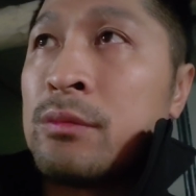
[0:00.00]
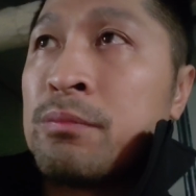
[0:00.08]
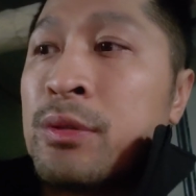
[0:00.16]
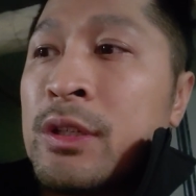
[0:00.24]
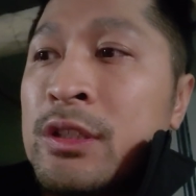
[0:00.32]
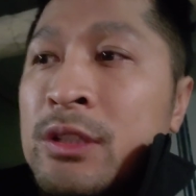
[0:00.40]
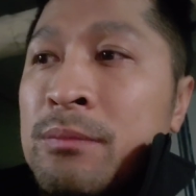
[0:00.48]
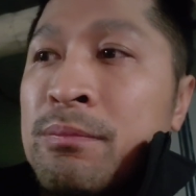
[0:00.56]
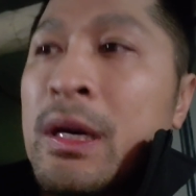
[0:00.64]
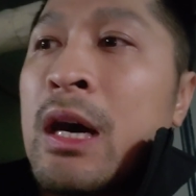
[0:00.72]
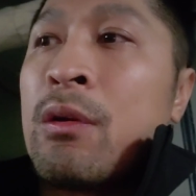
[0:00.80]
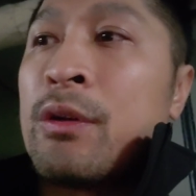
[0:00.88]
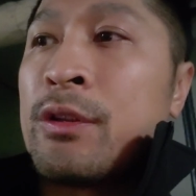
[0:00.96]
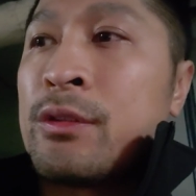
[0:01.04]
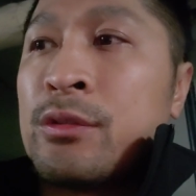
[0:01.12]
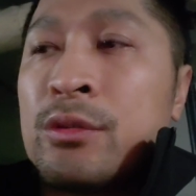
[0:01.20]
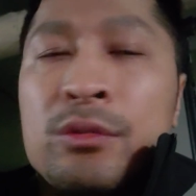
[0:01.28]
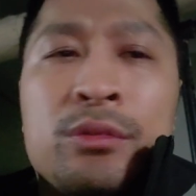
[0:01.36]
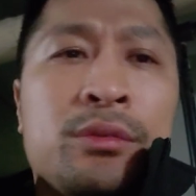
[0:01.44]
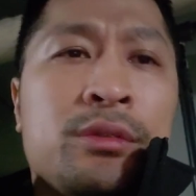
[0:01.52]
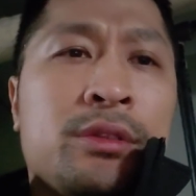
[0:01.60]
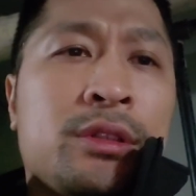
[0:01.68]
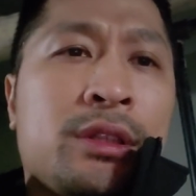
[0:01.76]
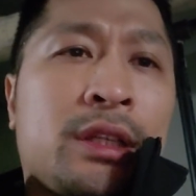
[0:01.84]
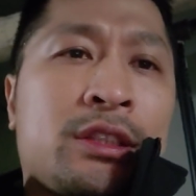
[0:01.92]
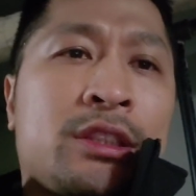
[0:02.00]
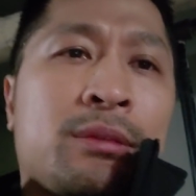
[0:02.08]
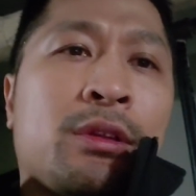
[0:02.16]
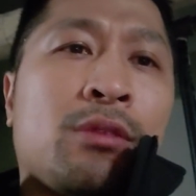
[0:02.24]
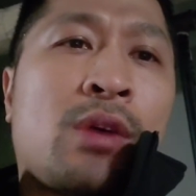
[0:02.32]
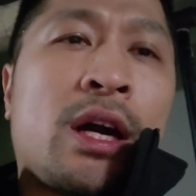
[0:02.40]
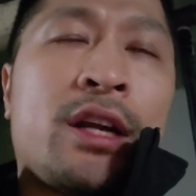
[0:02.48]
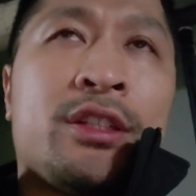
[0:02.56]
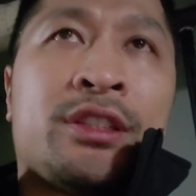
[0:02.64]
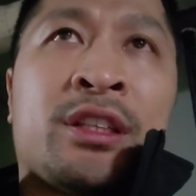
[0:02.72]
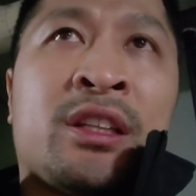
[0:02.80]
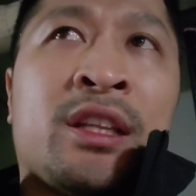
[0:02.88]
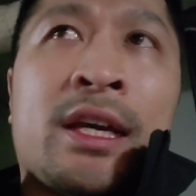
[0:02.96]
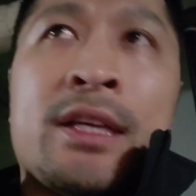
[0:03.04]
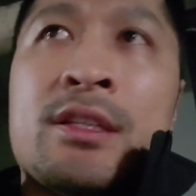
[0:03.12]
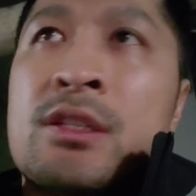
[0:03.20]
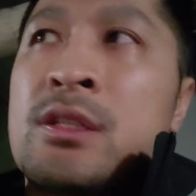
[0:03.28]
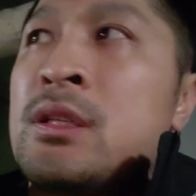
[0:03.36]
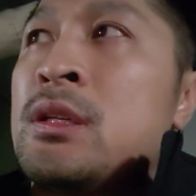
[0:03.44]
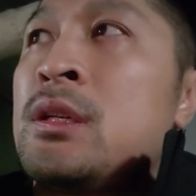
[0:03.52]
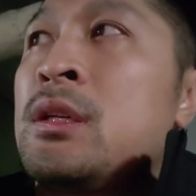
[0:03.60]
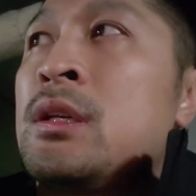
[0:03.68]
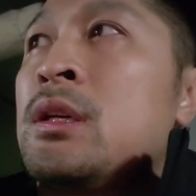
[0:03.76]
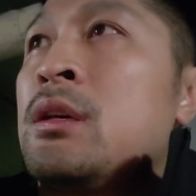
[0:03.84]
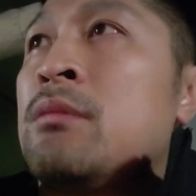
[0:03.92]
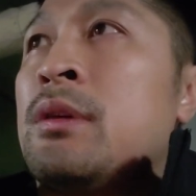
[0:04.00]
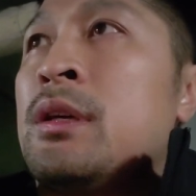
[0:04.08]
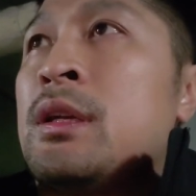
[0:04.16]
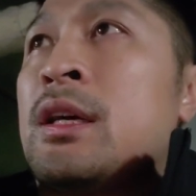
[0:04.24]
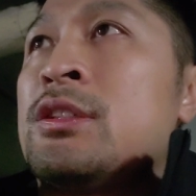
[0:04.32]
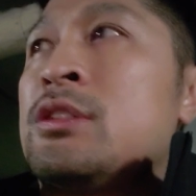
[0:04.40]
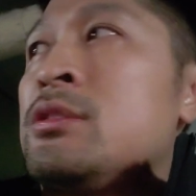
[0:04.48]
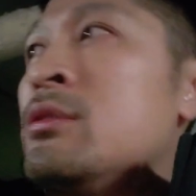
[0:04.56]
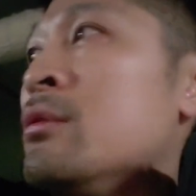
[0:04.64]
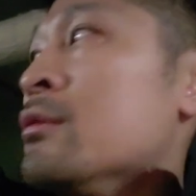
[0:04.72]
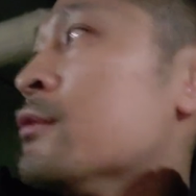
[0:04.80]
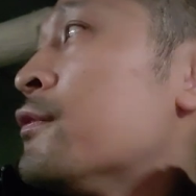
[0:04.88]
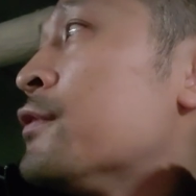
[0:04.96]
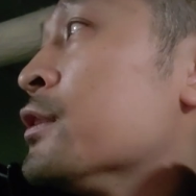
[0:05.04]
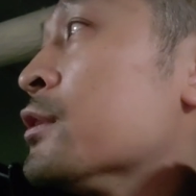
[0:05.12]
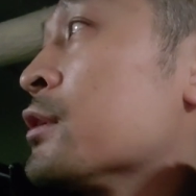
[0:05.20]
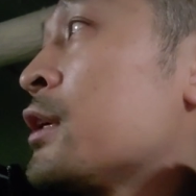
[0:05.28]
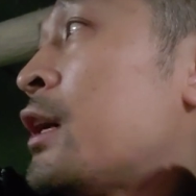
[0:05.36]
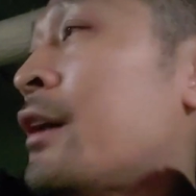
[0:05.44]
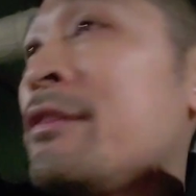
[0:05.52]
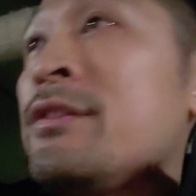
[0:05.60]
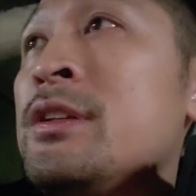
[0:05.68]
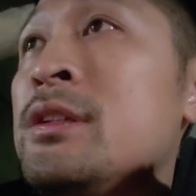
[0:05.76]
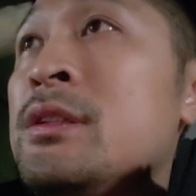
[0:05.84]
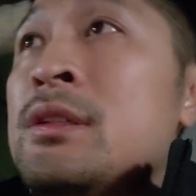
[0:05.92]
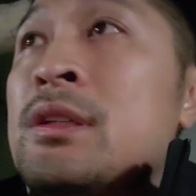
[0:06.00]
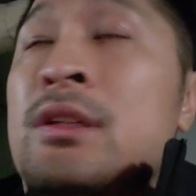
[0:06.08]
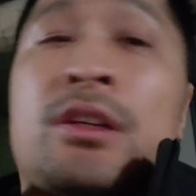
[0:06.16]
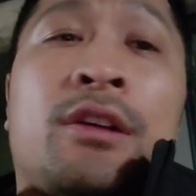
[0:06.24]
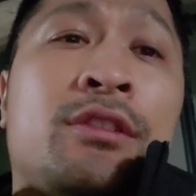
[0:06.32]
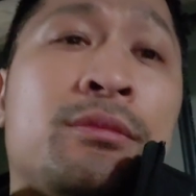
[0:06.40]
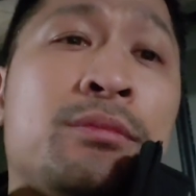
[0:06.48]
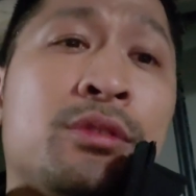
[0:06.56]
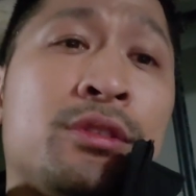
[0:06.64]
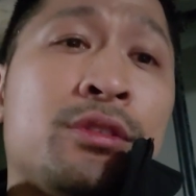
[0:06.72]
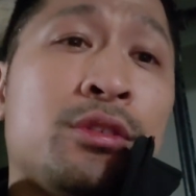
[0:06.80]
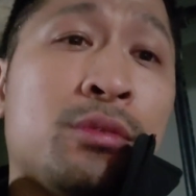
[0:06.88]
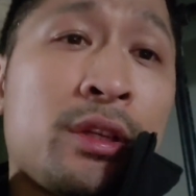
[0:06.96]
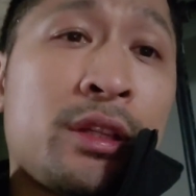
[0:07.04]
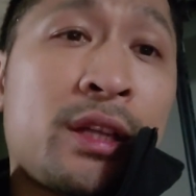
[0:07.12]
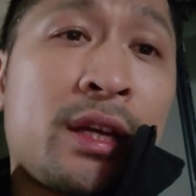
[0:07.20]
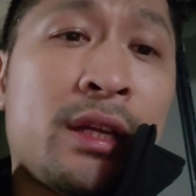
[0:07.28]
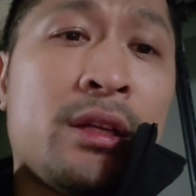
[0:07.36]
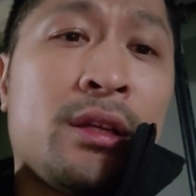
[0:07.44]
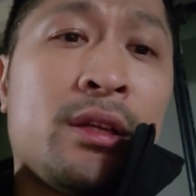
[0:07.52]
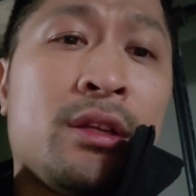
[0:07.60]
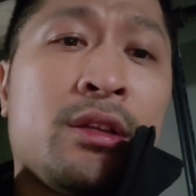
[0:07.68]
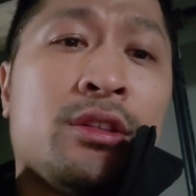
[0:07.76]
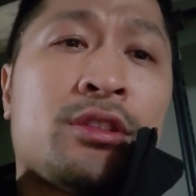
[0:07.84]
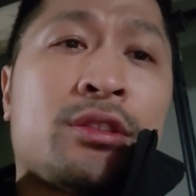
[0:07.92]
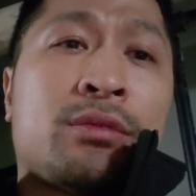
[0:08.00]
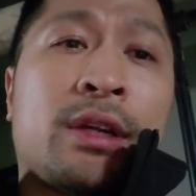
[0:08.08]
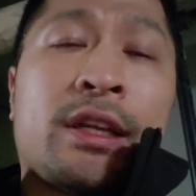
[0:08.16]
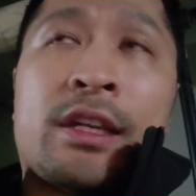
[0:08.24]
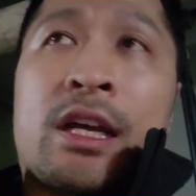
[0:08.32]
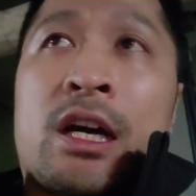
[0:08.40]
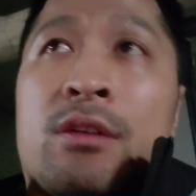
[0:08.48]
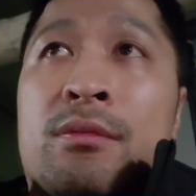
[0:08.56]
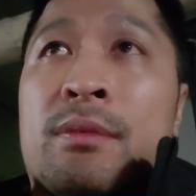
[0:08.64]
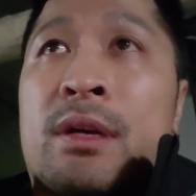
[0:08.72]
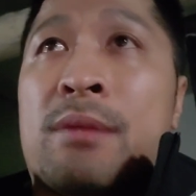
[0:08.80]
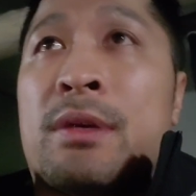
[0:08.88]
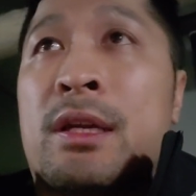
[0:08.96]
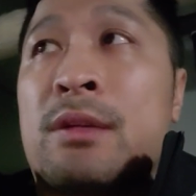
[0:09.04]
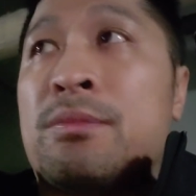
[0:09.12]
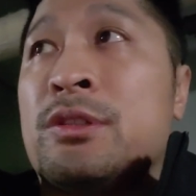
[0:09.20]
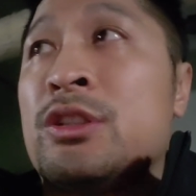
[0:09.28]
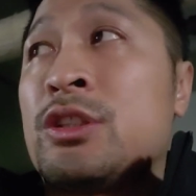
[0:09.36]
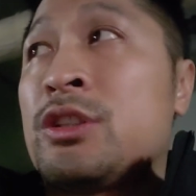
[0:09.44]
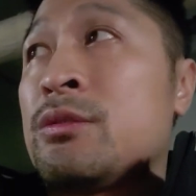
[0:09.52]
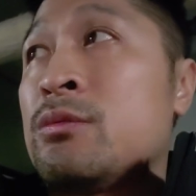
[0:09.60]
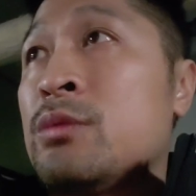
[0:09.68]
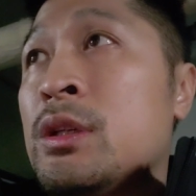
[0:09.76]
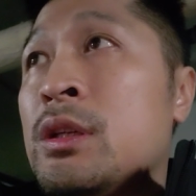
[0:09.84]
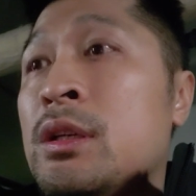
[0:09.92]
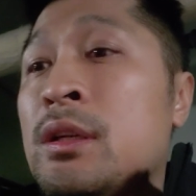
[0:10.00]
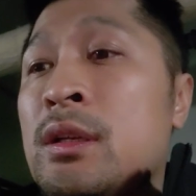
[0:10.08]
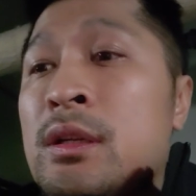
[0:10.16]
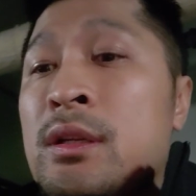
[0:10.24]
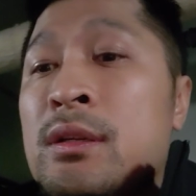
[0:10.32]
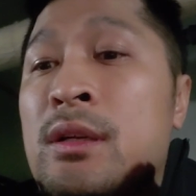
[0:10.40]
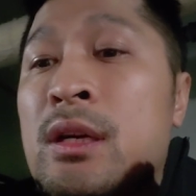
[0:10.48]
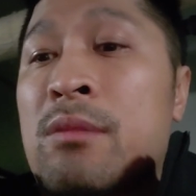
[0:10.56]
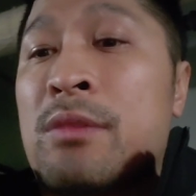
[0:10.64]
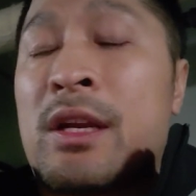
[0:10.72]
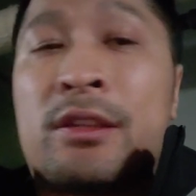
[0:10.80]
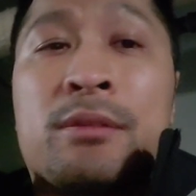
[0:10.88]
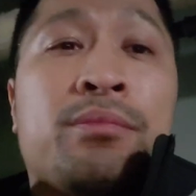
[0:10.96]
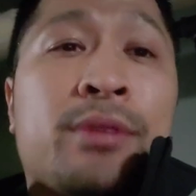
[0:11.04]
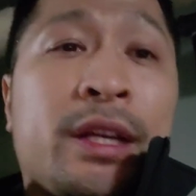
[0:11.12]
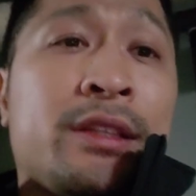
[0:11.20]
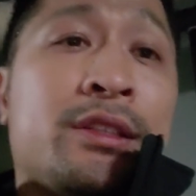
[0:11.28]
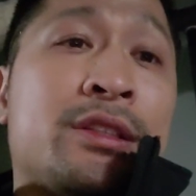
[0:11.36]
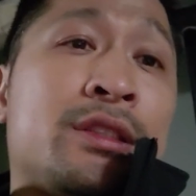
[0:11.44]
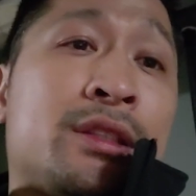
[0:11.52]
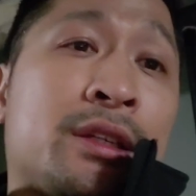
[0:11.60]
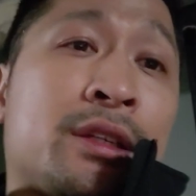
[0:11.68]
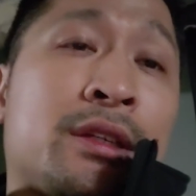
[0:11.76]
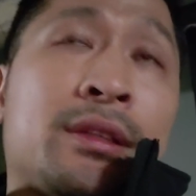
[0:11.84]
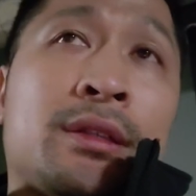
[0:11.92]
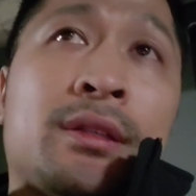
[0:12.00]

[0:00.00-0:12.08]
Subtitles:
putting some power through like some of the wires and the lights, but I just don't feel confident and comfortable in doing that. So right now I'm in a position where I'm gonna have to break this thing.